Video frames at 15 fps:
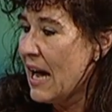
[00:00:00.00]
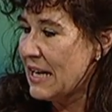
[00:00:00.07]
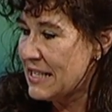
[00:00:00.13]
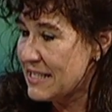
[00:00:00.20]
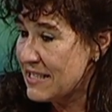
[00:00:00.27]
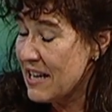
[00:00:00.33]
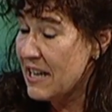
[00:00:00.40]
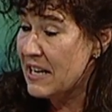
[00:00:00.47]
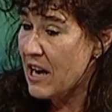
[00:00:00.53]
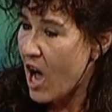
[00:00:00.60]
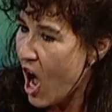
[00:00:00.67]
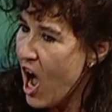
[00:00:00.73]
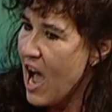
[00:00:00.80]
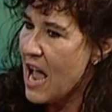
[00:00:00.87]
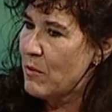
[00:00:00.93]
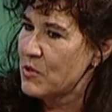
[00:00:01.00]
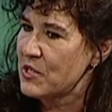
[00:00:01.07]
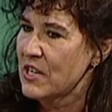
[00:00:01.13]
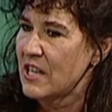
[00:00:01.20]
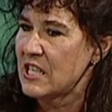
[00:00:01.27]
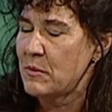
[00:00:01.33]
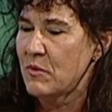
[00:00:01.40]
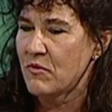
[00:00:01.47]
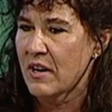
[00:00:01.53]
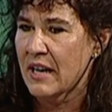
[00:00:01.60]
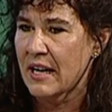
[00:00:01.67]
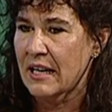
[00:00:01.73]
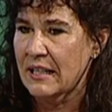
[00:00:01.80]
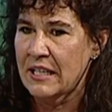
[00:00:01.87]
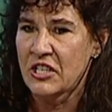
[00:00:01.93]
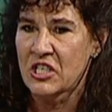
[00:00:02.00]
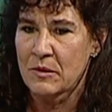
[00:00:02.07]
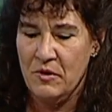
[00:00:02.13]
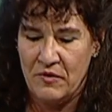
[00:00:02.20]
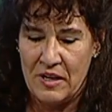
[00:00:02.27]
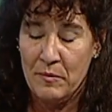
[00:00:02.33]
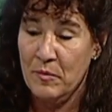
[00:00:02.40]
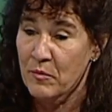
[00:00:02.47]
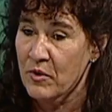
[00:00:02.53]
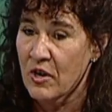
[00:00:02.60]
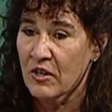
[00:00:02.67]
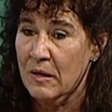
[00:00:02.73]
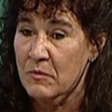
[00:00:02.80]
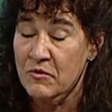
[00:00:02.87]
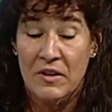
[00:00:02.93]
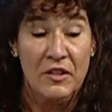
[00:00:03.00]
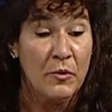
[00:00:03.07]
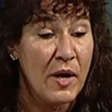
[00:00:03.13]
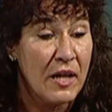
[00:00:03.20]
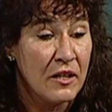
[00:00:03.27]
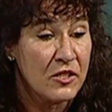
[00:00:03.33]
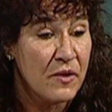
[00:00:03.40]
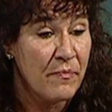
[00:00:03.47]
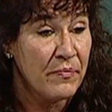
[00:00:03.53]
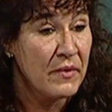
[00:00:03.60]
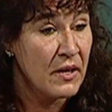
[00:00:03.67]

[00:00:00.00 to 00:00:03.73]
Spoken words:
and decided I was going to be running leadership development programs around the world.